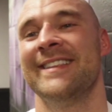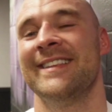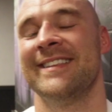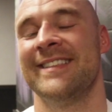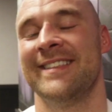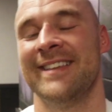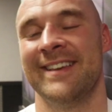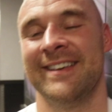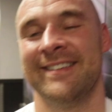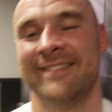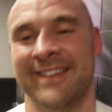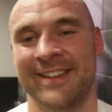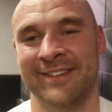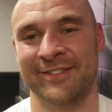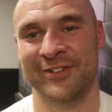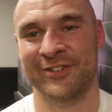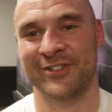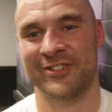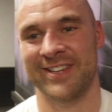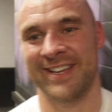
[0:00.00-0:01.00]
big man. Thank you very
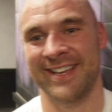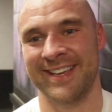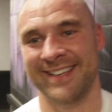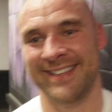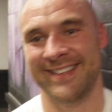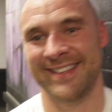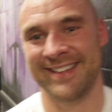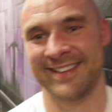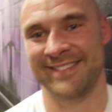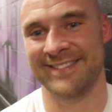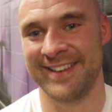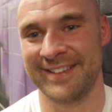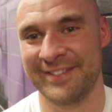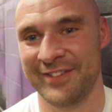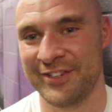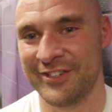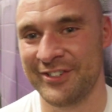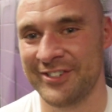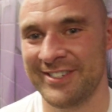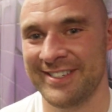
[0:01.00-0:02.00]
much, mate. Thank you very
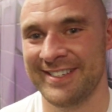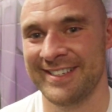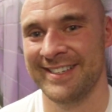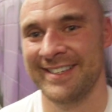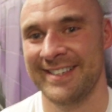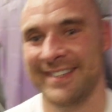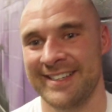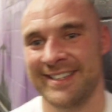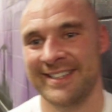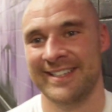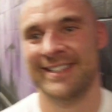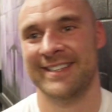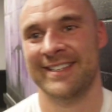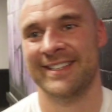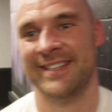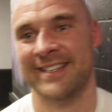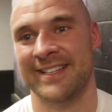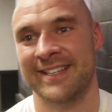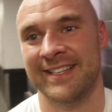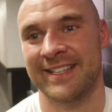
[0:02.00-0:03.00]
much. Tell us, talk us a
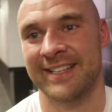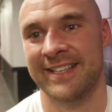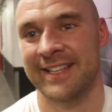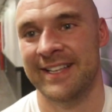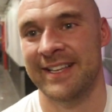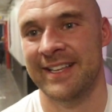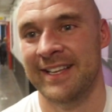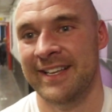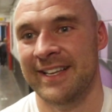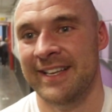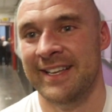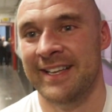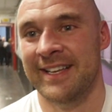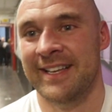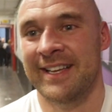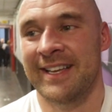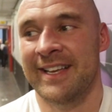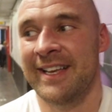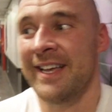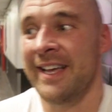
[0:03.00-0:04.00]
little bit through tonight's
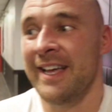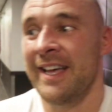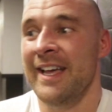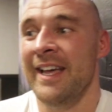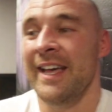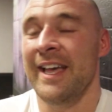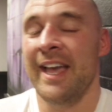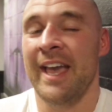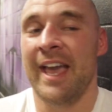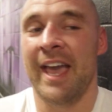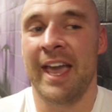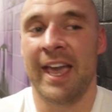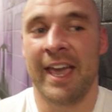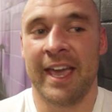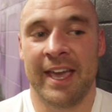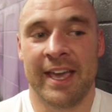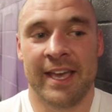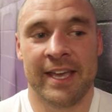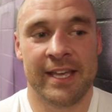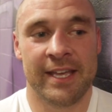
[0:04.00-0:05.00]
assignment.
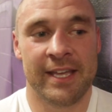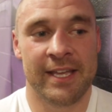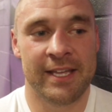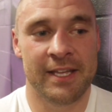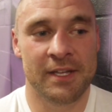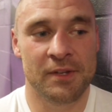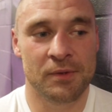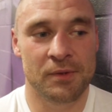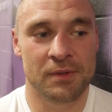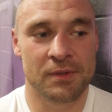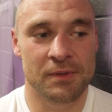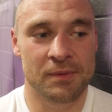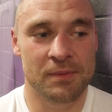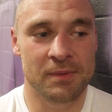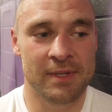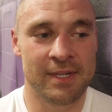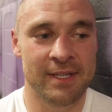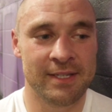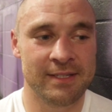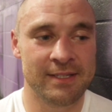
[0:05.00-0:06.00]
Uh,
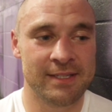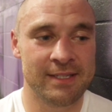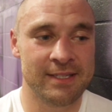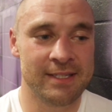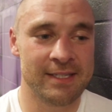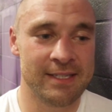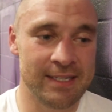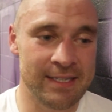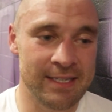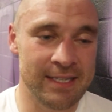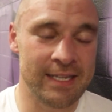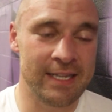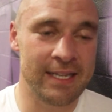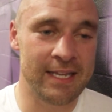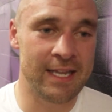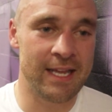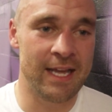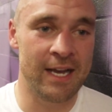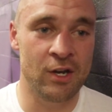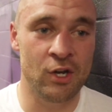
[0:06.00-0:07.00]
well,
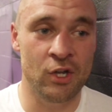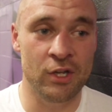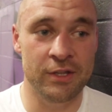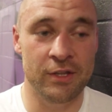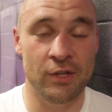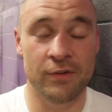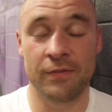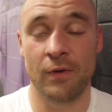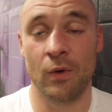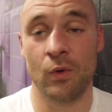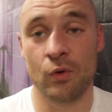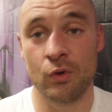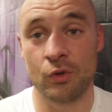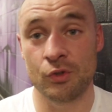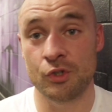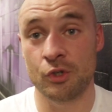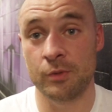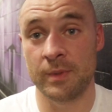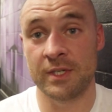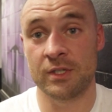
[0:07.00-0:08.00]
I got the phone call
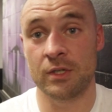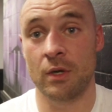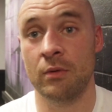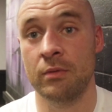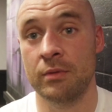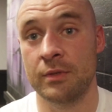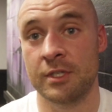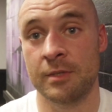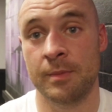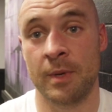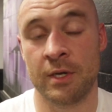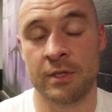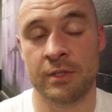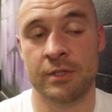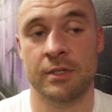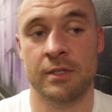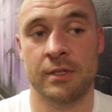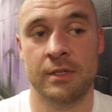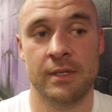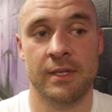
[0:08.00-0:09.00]
two weeks ago to
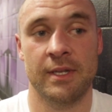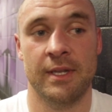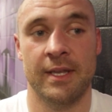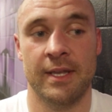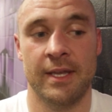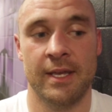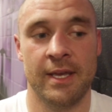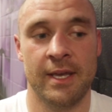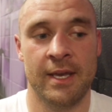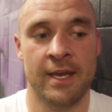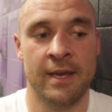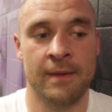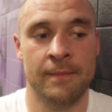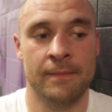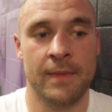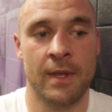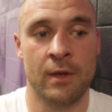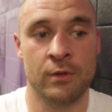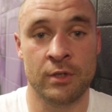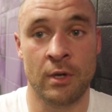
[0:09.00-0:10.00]
box. Um,
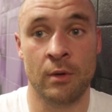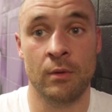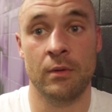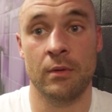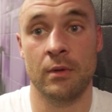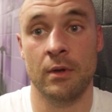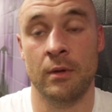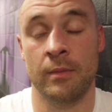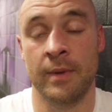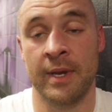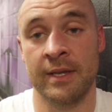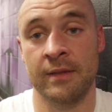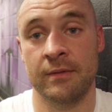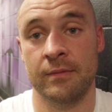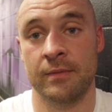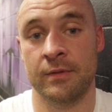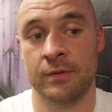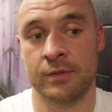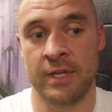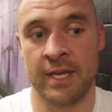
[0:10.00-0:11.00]
I was out away
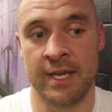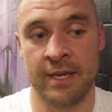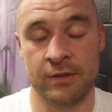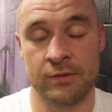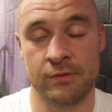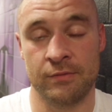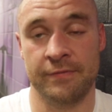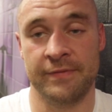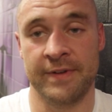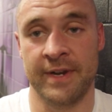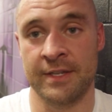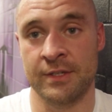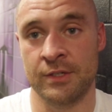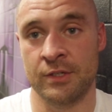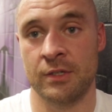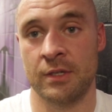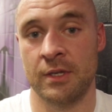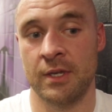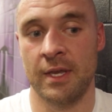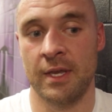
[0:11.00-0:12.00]
with uh, some friends,